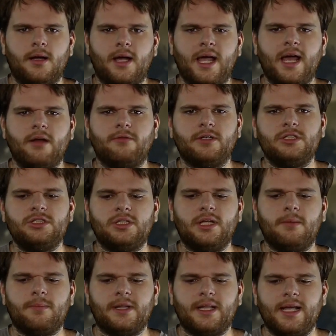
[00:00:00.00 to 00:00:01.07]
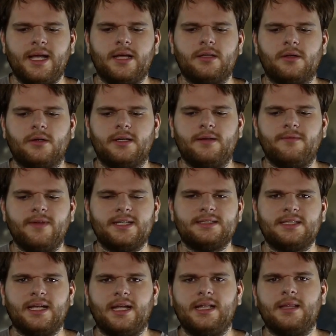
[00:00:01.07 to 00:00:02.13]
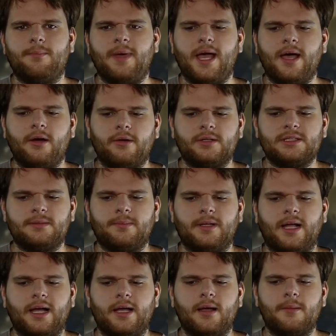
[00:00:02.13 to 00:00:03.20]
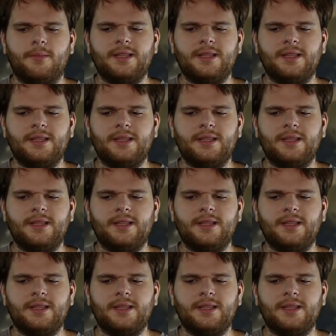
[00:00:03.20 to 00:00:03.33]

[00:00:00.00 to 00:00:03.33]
I had originally planned on investigating the power supply,